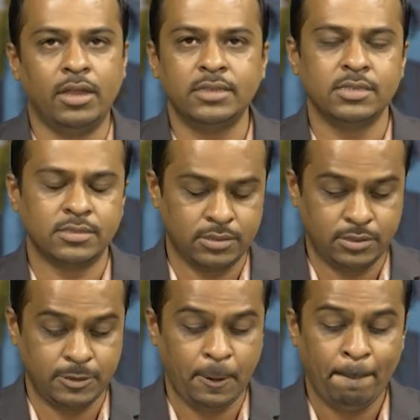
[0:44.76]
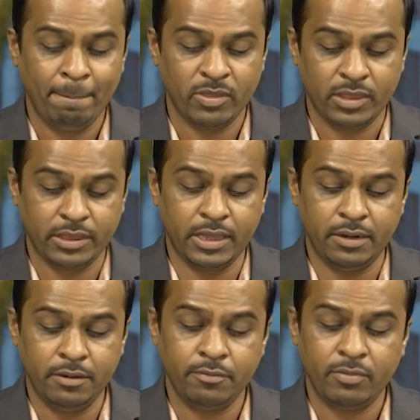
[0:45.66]
axes.
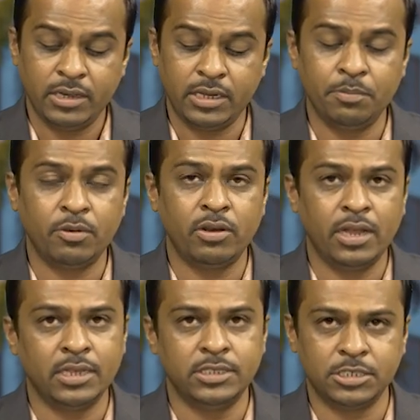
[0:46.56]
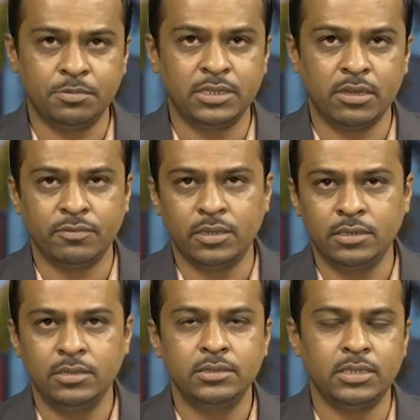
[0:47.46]
Then temporary adjustment of
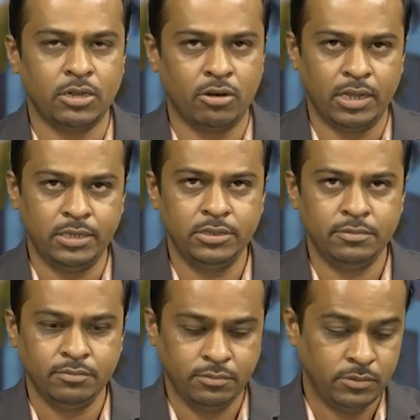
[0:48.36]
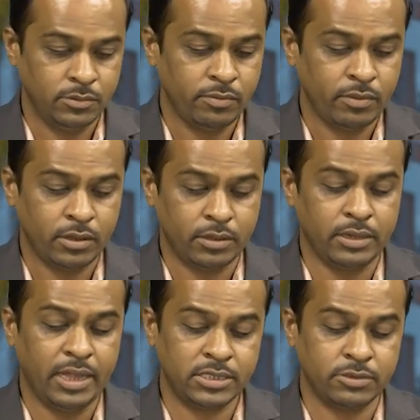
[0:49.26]
the theodolite.
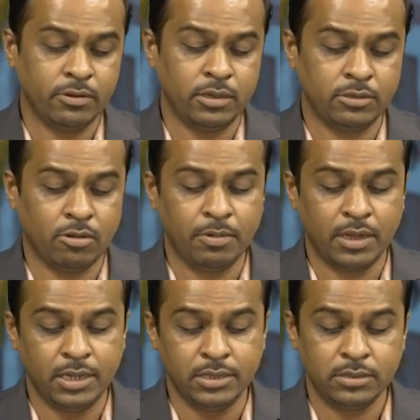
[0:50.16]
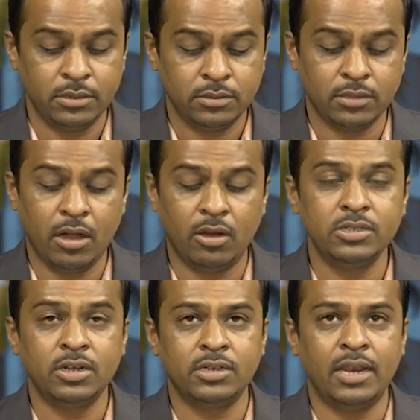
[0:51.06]
Next topic is the
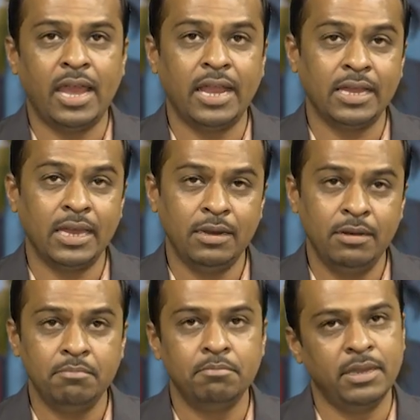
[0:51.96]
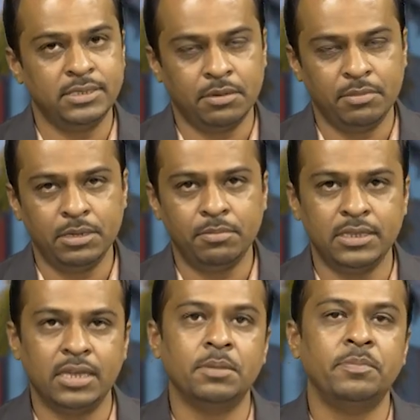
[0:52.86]
horizontal angle measurement
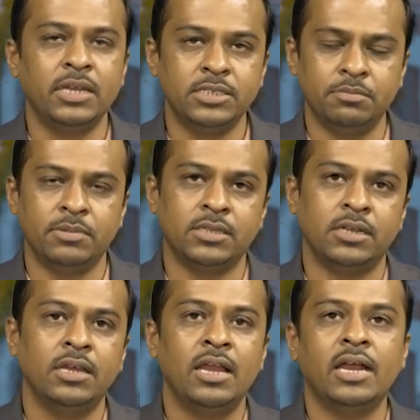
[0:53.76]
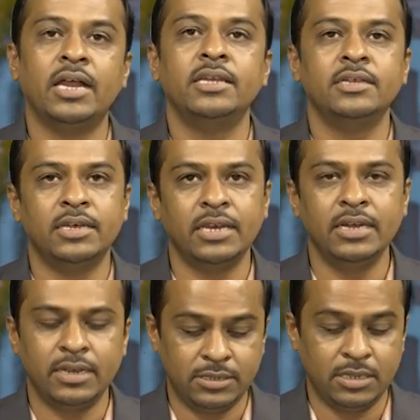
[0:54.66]
by the repetition method and
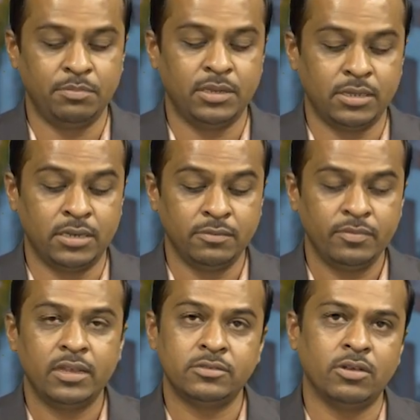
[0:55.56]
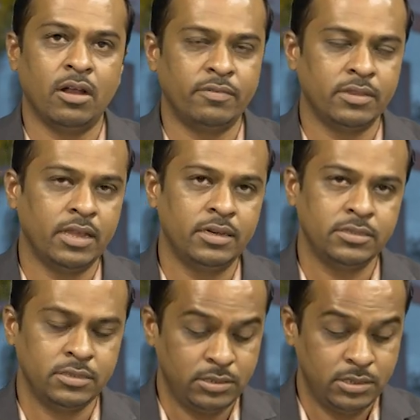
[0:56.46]
reiteration method. So after that,